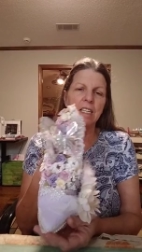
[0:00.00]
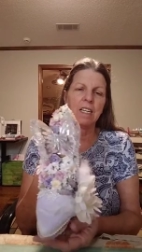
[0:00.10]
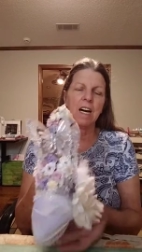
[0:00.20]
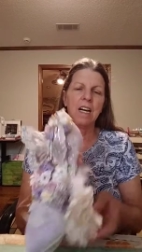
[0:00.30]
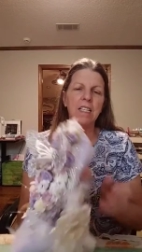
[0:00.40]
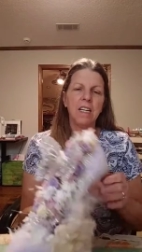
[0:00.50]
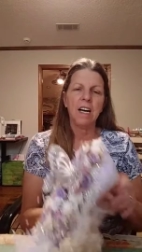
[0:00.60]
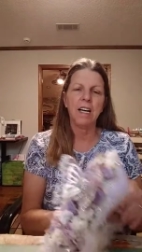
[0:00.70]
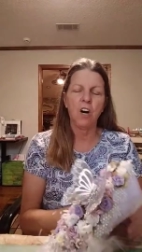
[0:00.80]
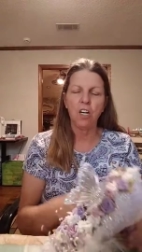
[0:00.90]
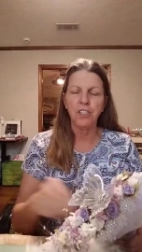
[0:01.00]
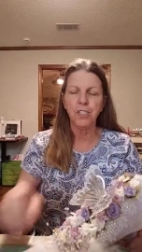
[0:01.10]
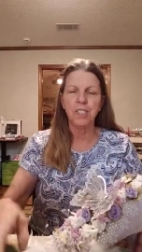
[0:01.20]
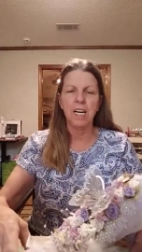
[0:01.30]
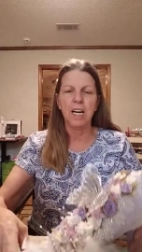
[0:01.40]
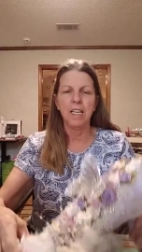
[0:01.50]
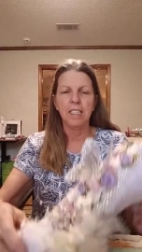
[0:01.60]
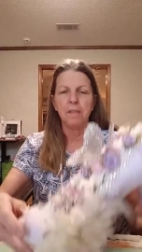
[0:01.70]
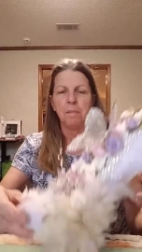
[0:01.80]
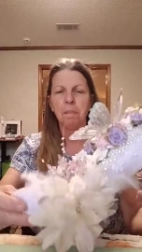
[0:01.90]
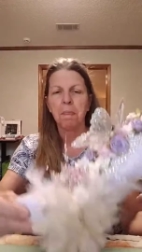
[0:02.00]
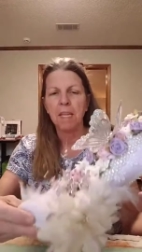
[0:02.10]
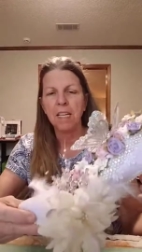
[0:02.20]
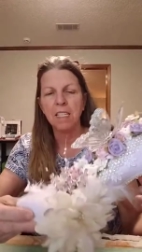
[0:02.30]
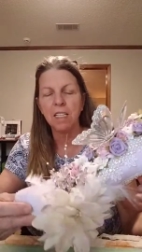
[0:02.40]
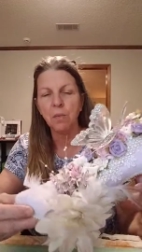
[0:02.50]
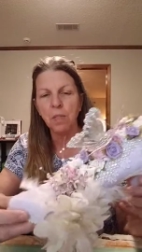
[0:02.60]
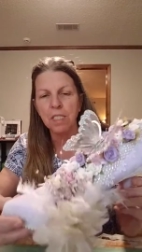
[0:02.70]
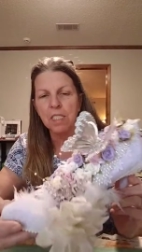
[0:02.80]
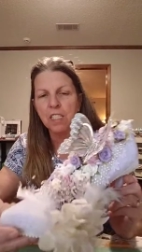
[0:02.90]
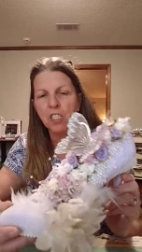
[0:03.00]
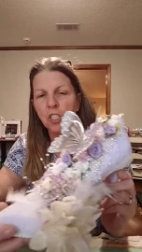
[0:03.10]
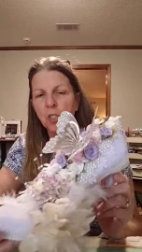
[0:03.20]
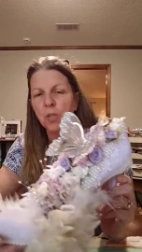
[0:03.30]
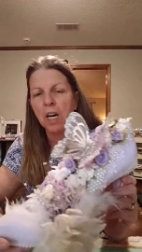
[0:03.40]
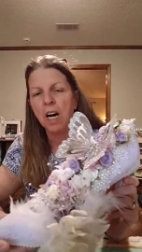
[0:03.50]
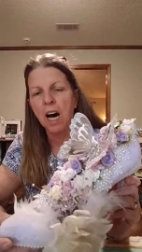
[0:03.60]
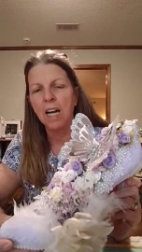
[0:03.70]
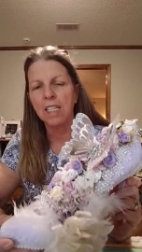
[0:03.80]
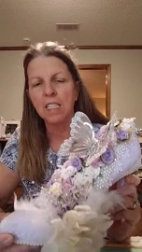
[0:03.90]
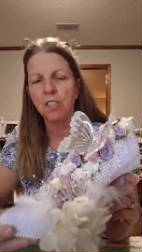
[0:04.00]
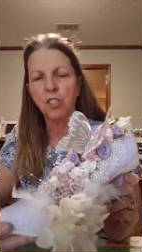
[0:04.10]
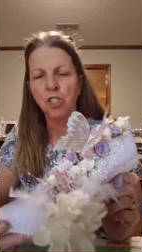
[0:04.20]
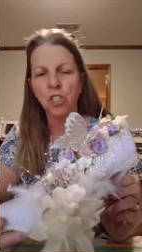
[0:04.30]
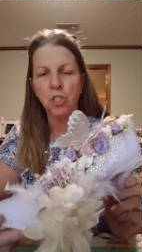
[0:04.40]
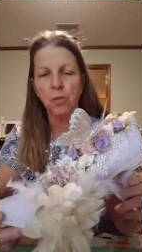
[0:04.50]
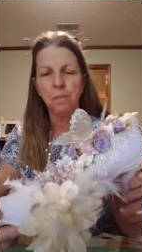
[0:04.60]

altered item, and it was to do a high heel shoe.